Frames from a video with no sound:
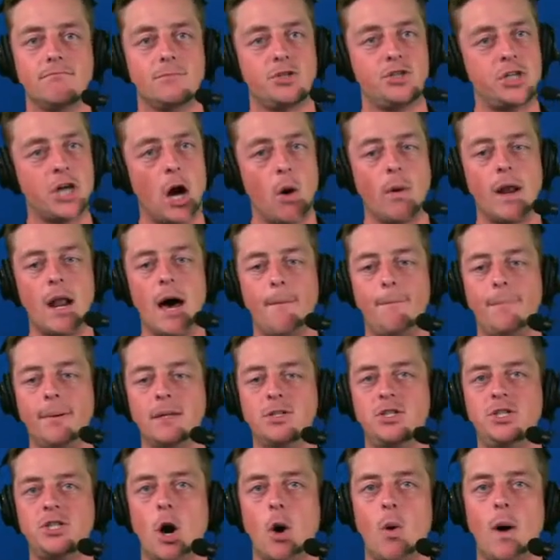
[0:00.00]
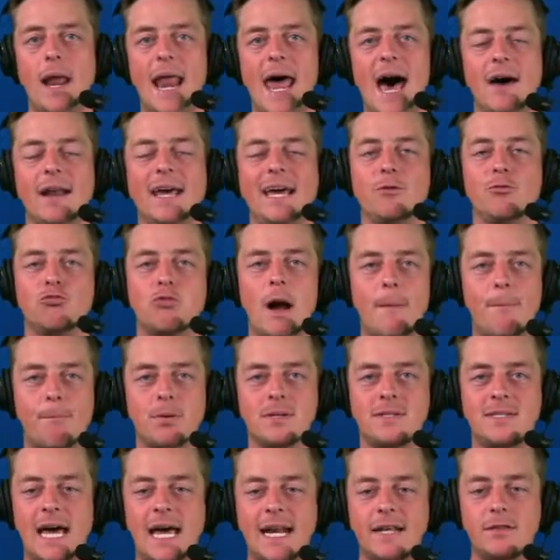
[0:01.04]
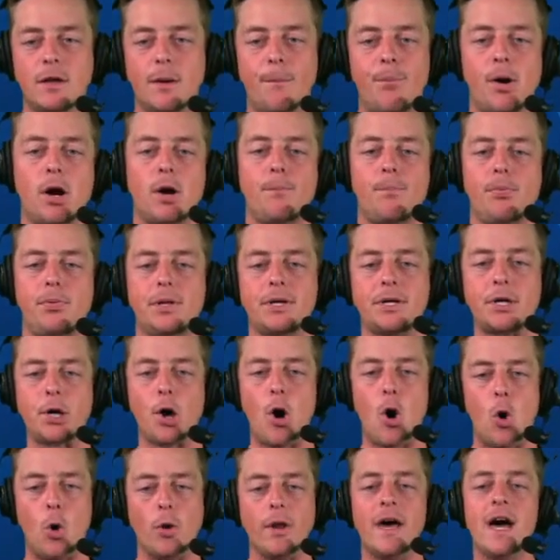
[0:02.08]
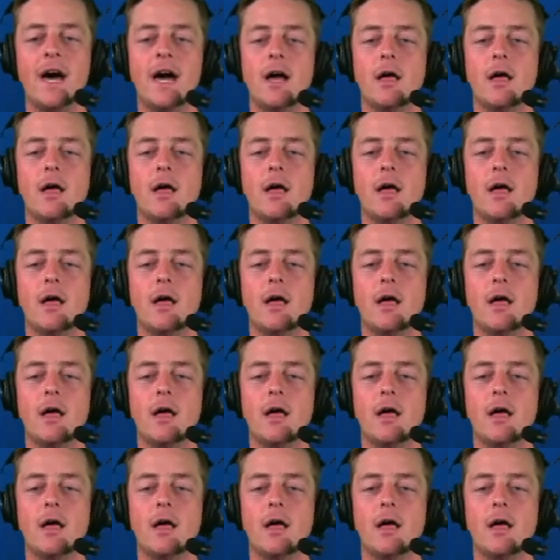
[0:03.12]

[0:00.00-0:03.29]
showing up and showing out and representing the purple and gold.